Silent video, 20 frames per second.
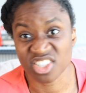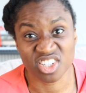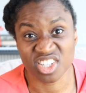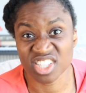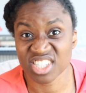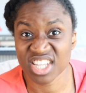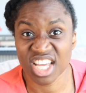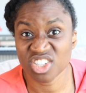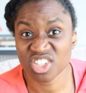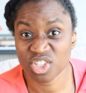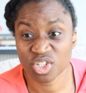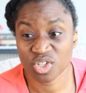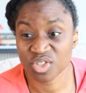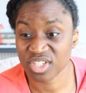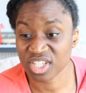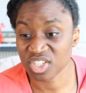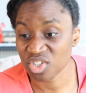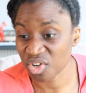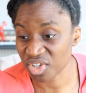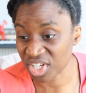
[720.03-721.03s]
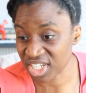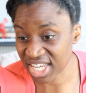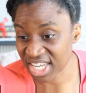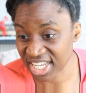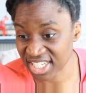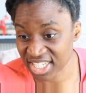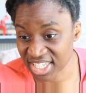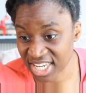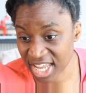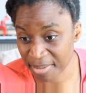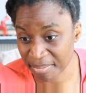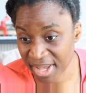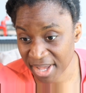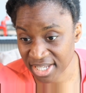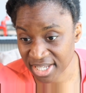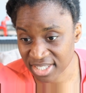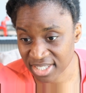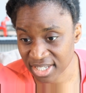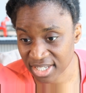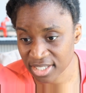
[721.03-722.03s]
because I just use this on a day-to-day
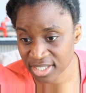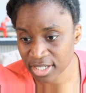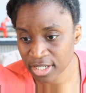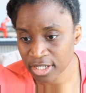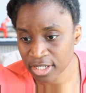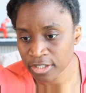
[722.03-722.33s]
basis.